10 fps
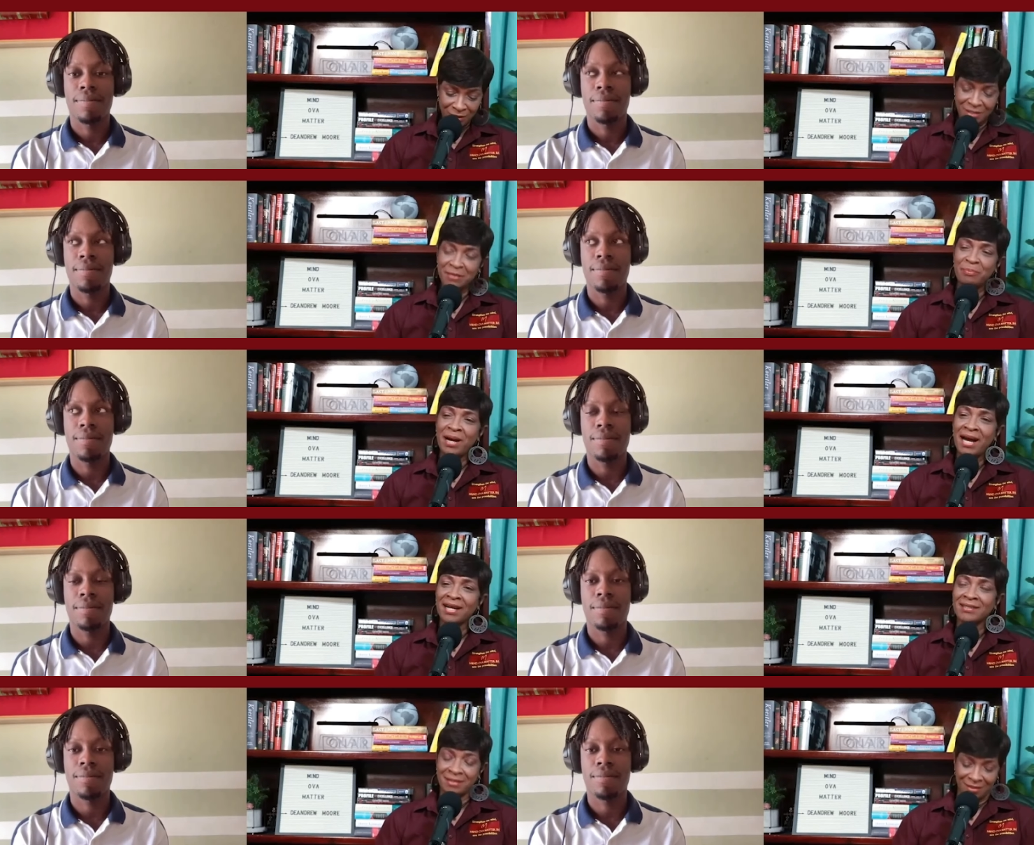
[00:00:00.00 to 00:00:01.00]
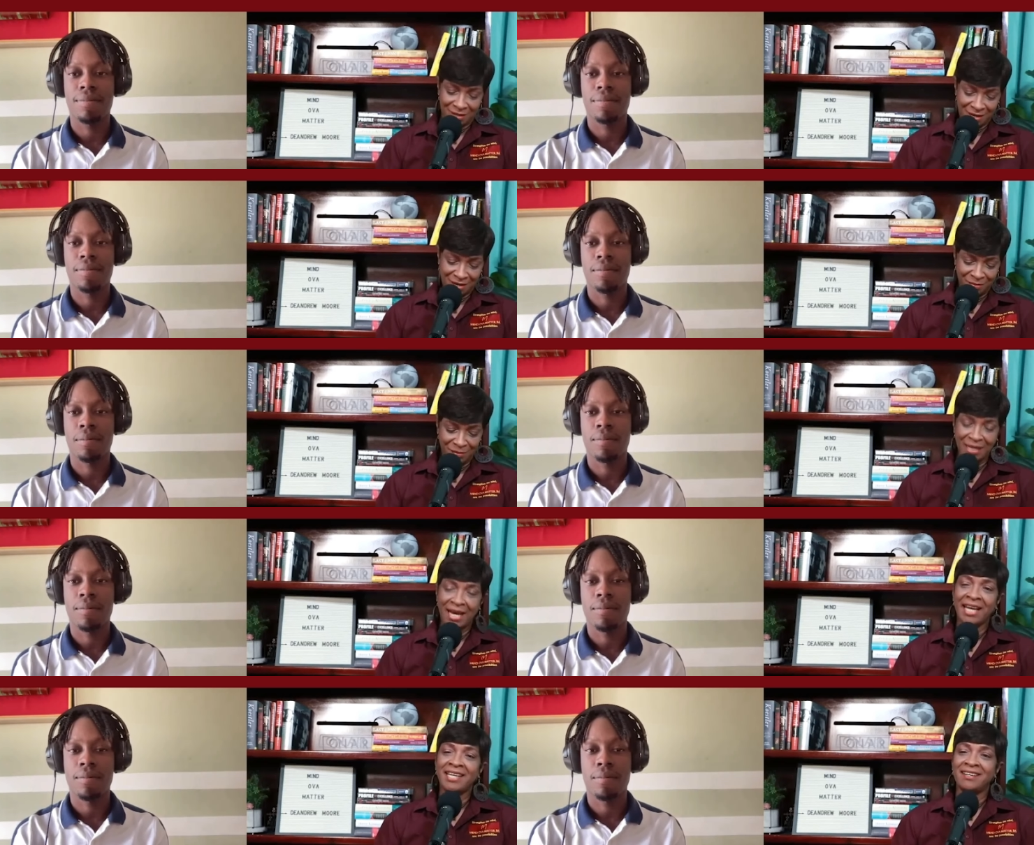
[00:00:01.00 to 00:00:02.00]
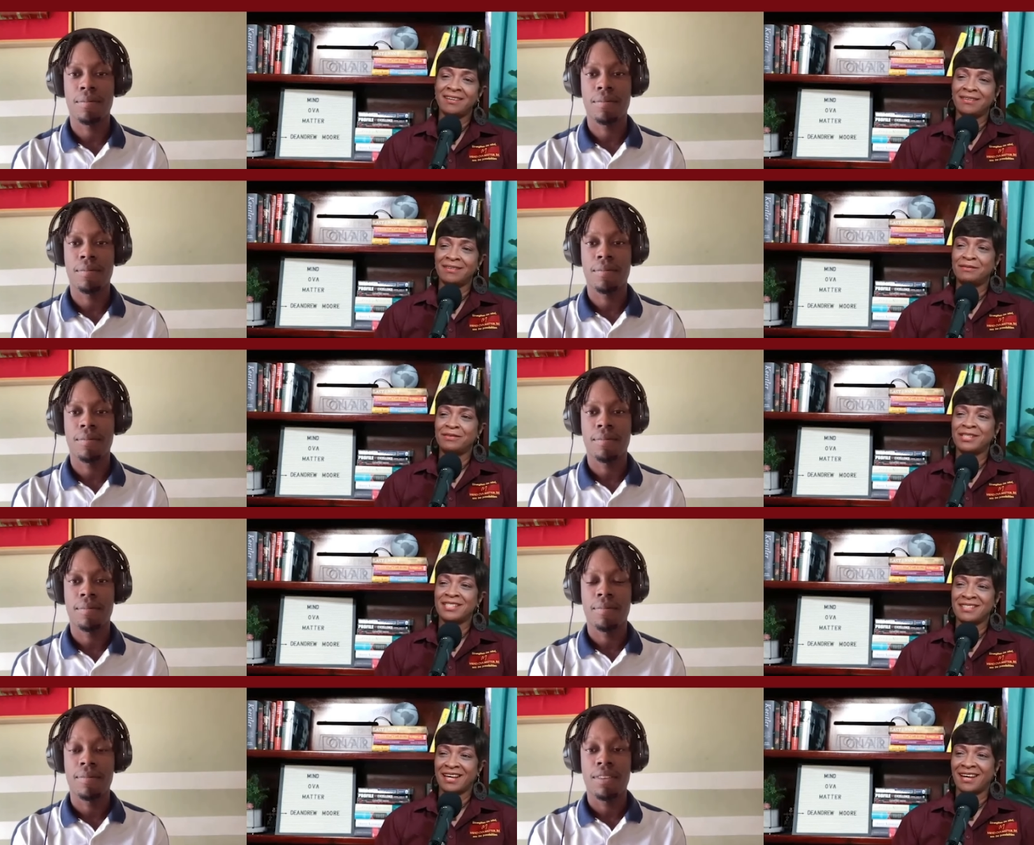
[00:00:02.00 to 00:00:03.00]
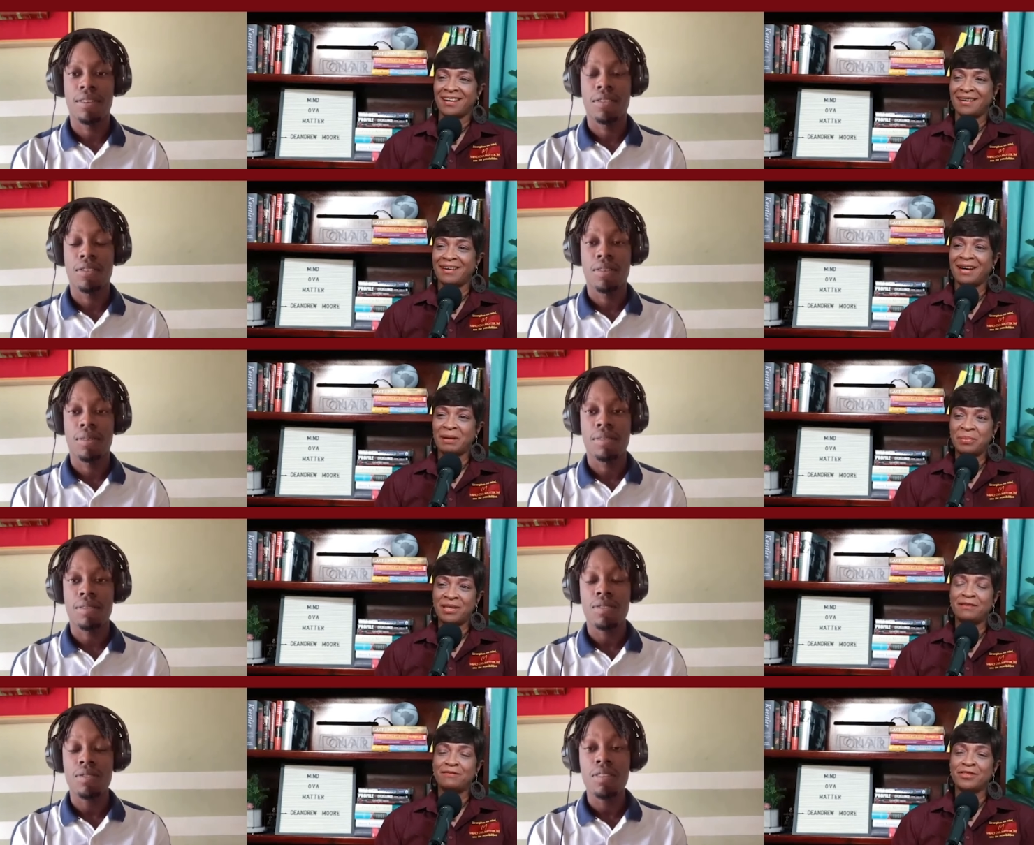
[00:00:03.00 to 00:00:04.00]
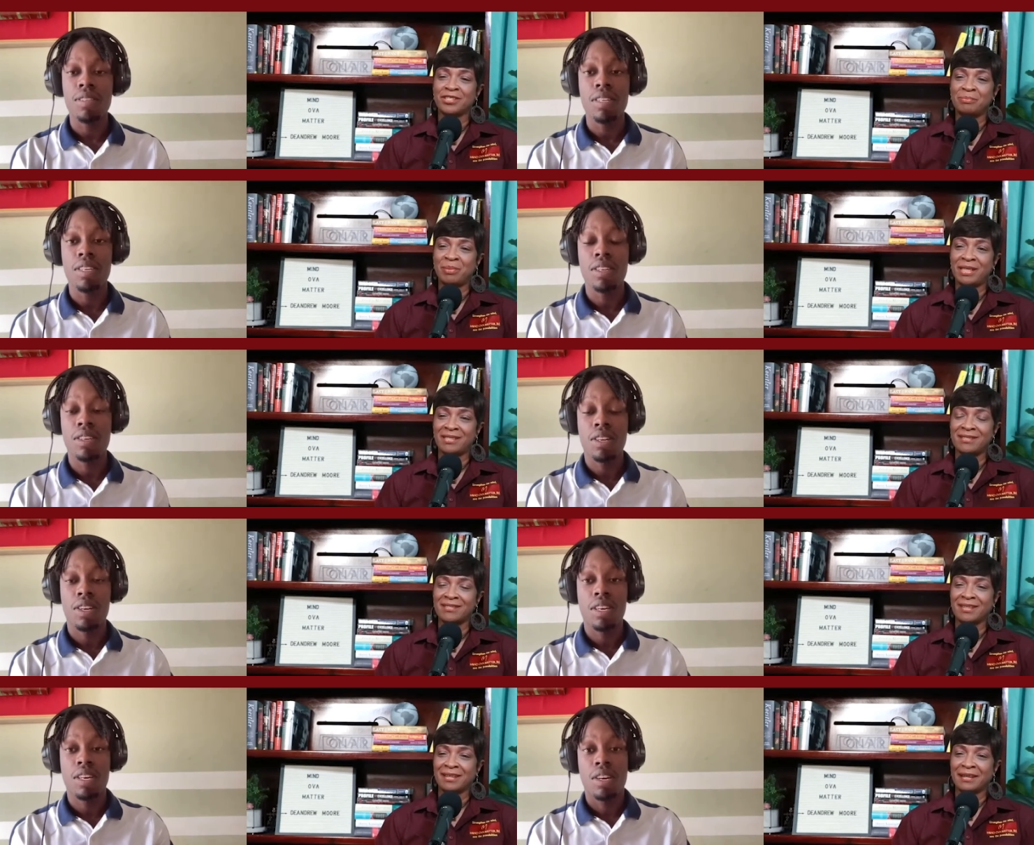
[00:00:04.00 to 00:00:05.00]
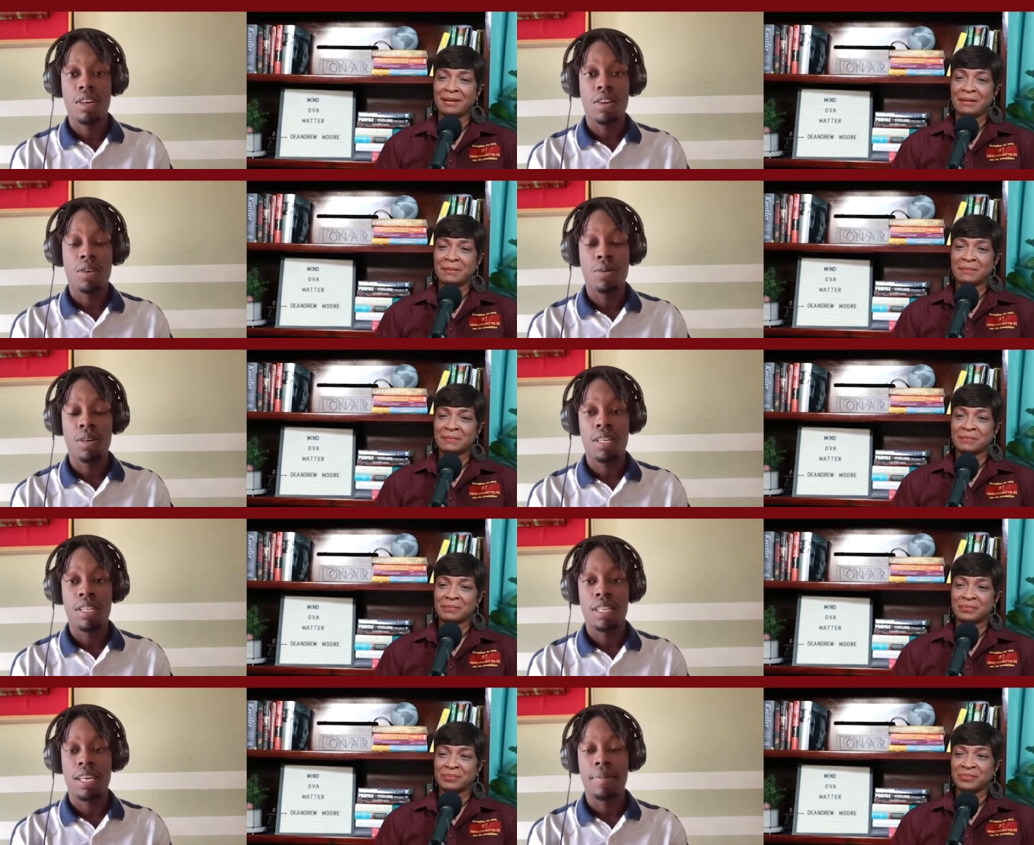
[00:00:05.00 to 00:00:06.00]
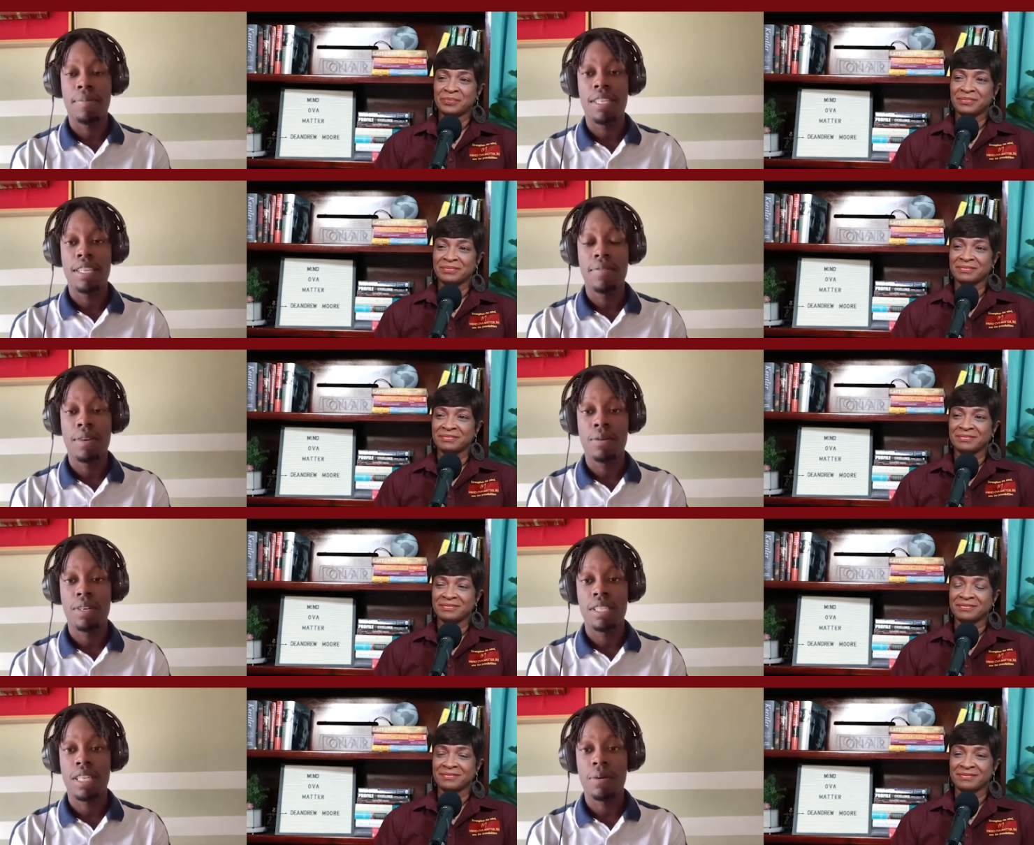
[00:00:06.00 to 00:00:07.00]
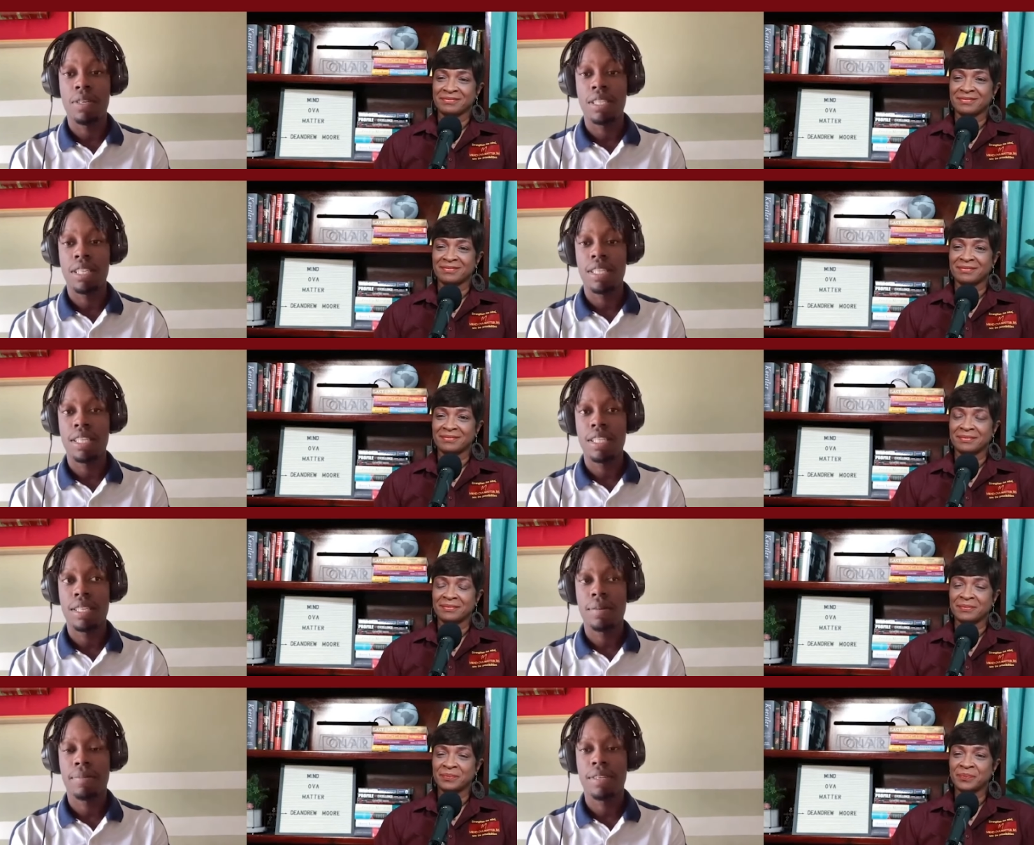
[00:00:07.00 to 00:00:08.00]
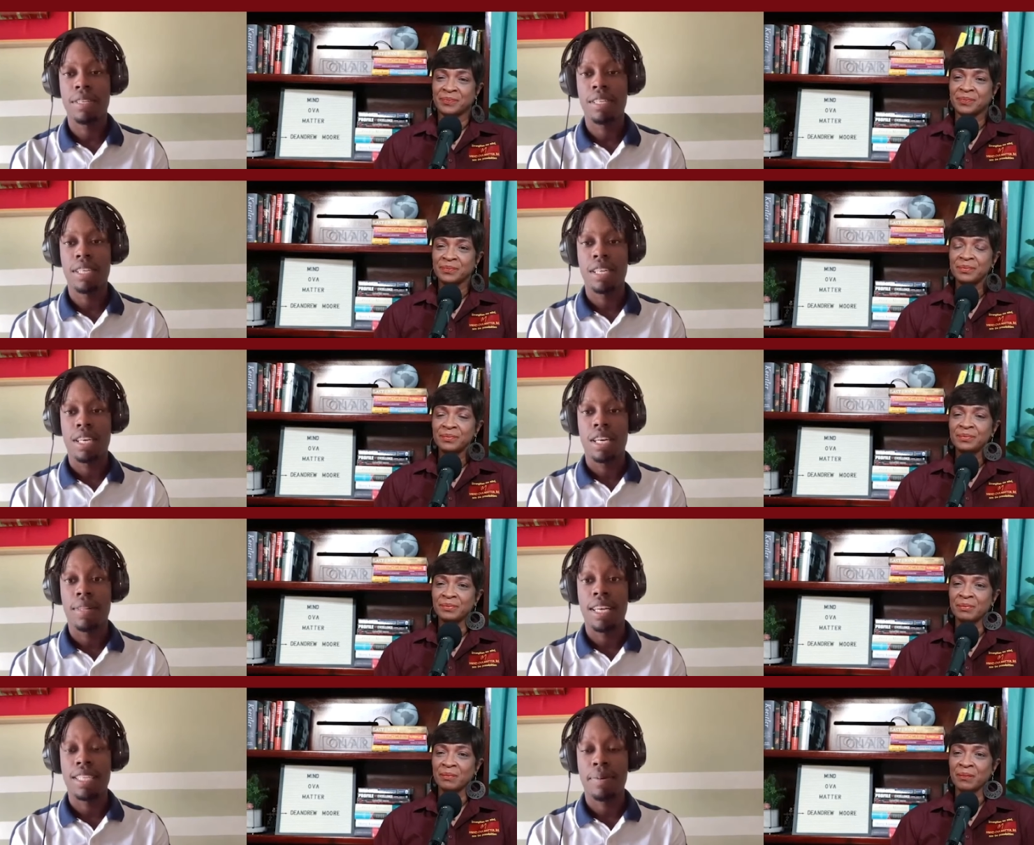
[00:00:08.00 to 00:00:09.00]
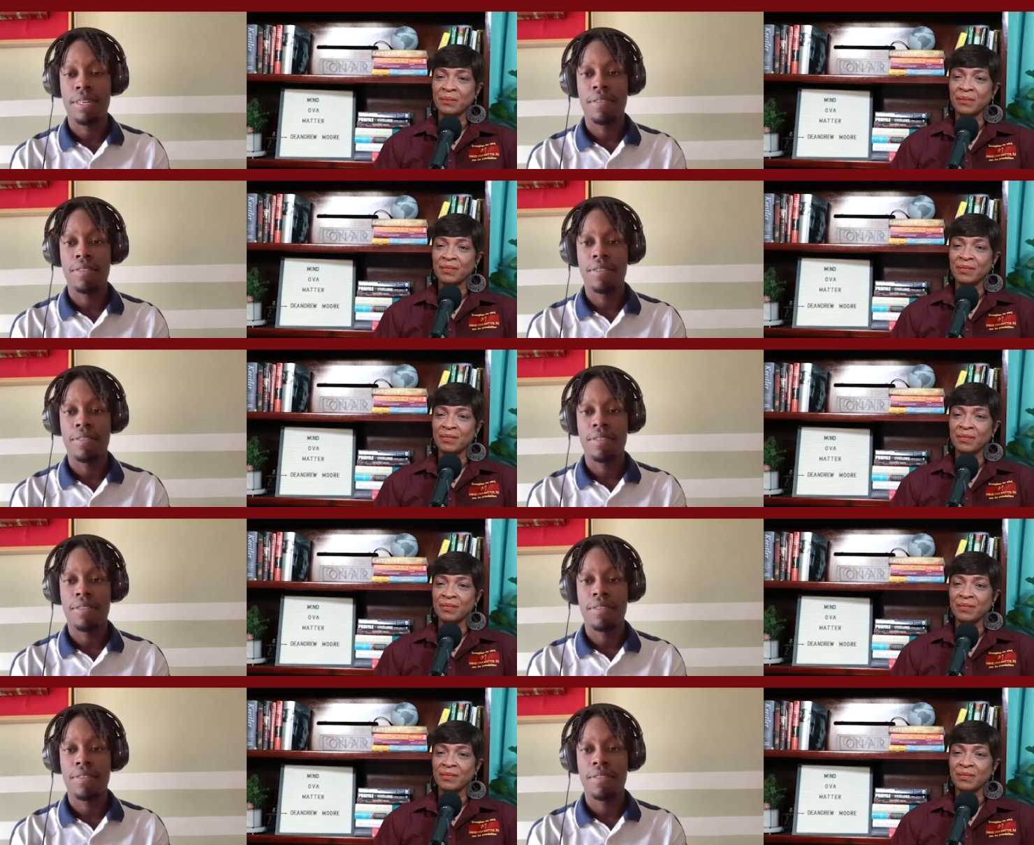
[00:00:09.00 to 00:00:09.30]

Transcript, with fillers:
Speaker 1: sparked um the idea for this uh, app in the first
Speaker 2: place. Well, I believe it was it was in December, last part of